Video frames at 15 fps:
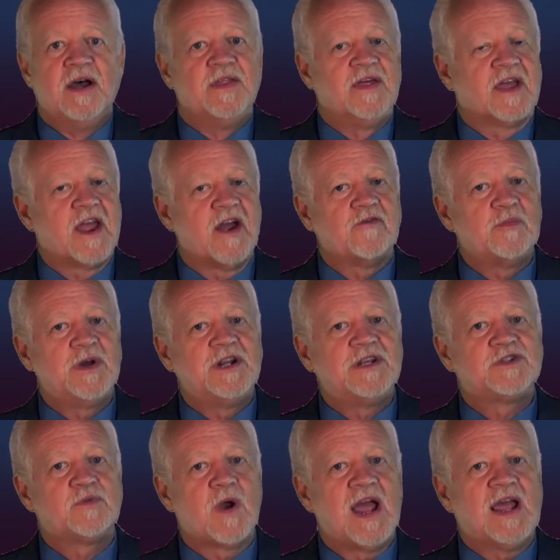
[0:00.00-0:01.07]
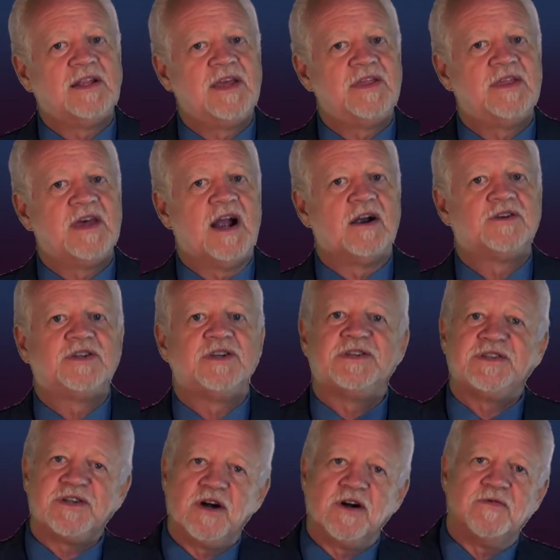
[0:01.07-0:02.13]
The government is rightly there to
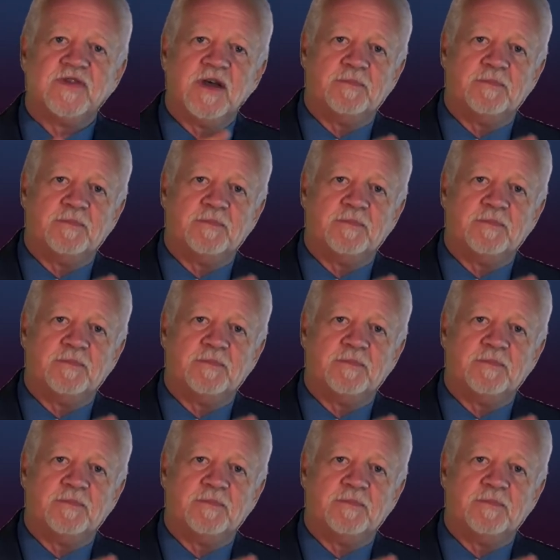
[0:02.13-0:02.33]
serve